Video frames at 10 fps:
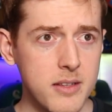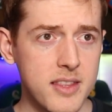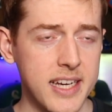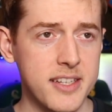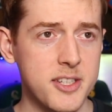
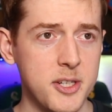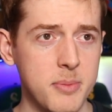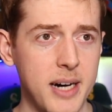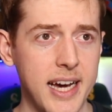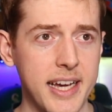thanks to
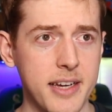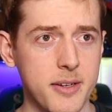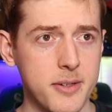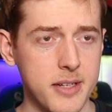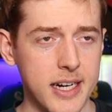my
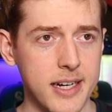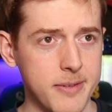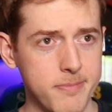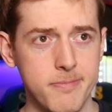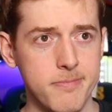
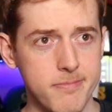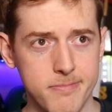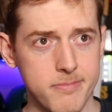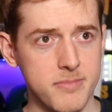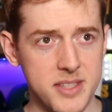
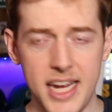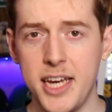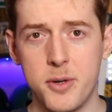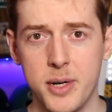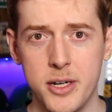
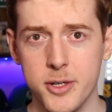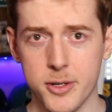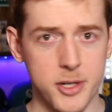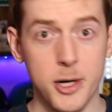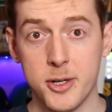Dayquil or
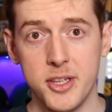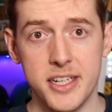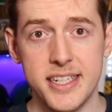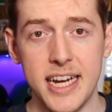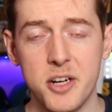
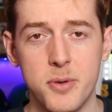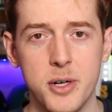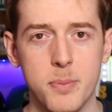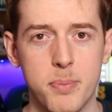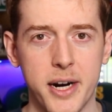Kirkland
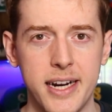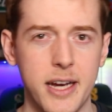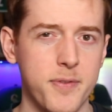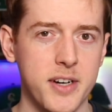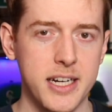Dayquil brain, I
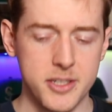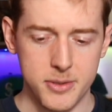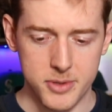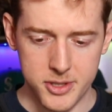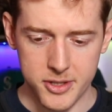forgot
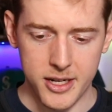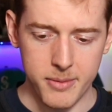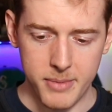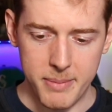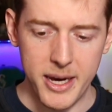to turn
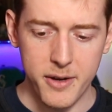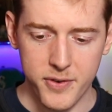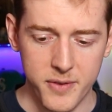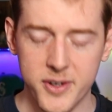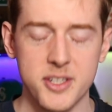on my mic for
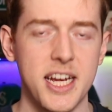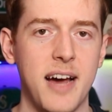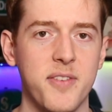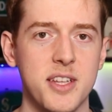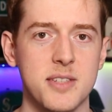the first
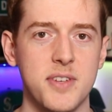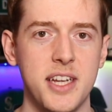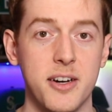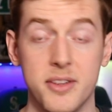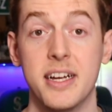half of this
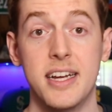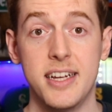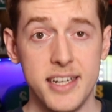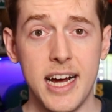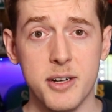video, and
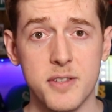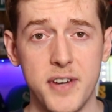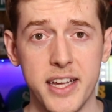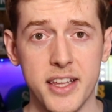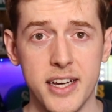now it's
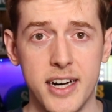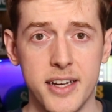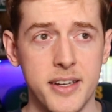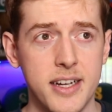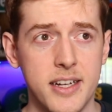finally
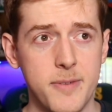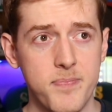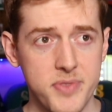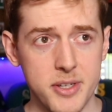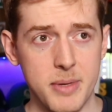on.
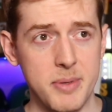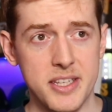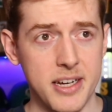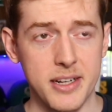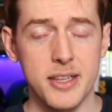So maybe it's
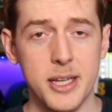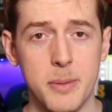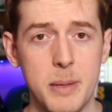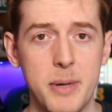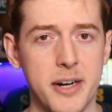sounding a little
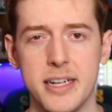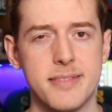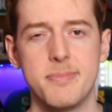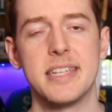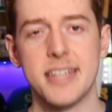bit better.
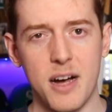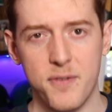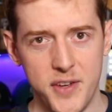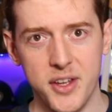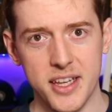It's not
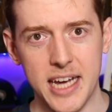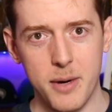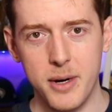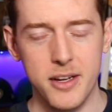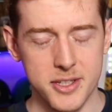feeling
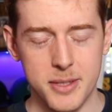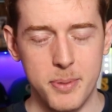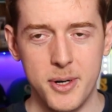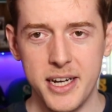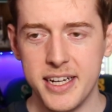that well is the
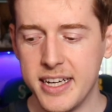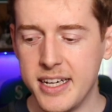point.